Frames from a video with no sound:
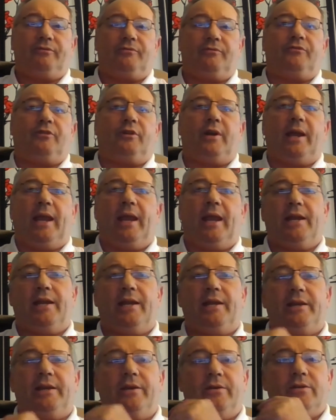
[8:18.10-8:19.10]
for 80
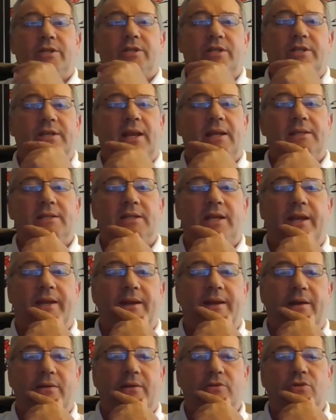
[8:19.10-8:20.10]
years essentially in
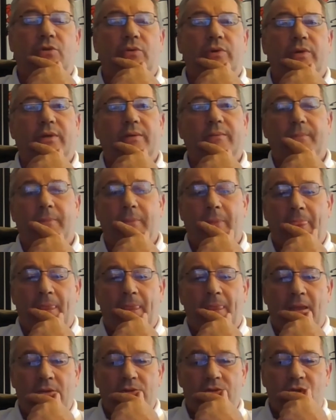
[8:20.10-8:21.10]
Arizona.
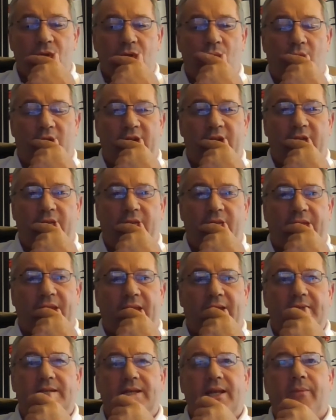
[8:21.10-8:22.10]
So one of the
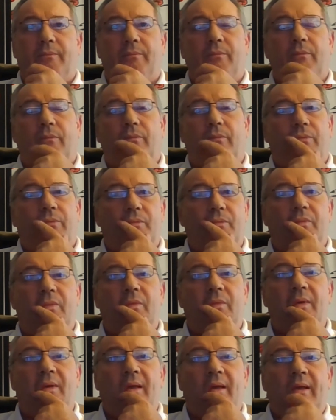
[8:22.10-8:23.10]
things that
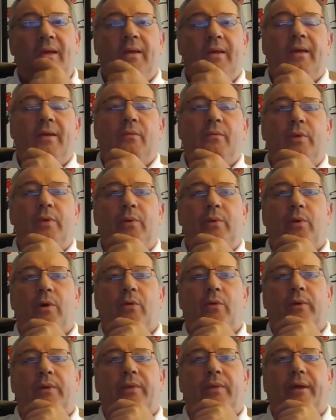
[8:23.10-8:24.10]
we work
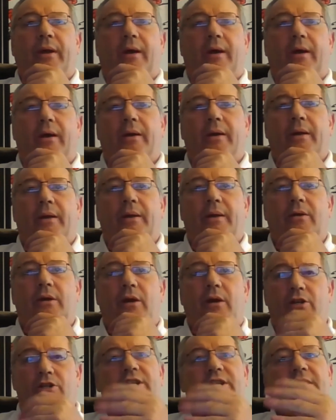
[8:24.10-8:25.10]
with our
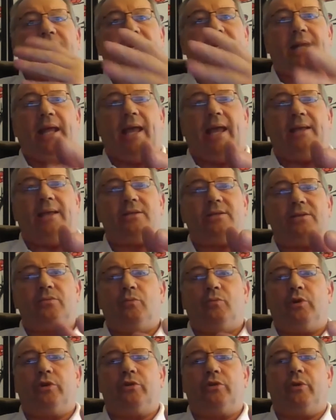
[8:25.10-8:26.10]
CTEDs,
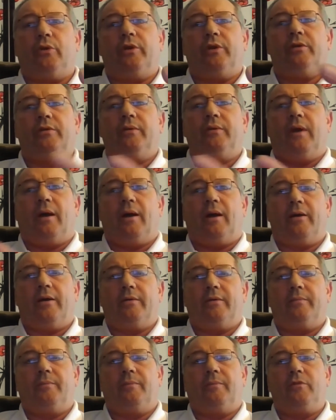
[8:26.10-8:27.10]
we're doing
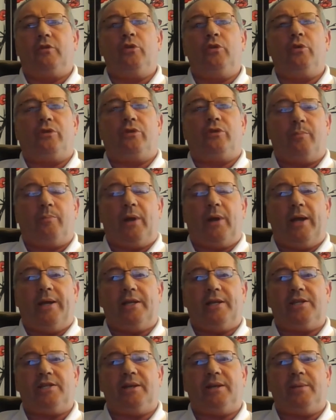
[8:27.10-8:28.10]
our youth
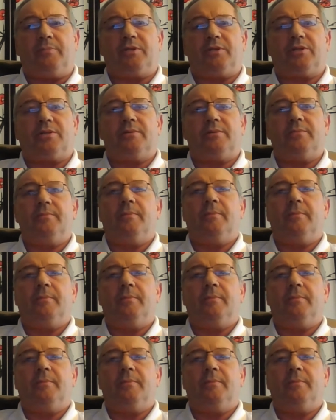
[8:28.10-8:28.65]
apprenticeships.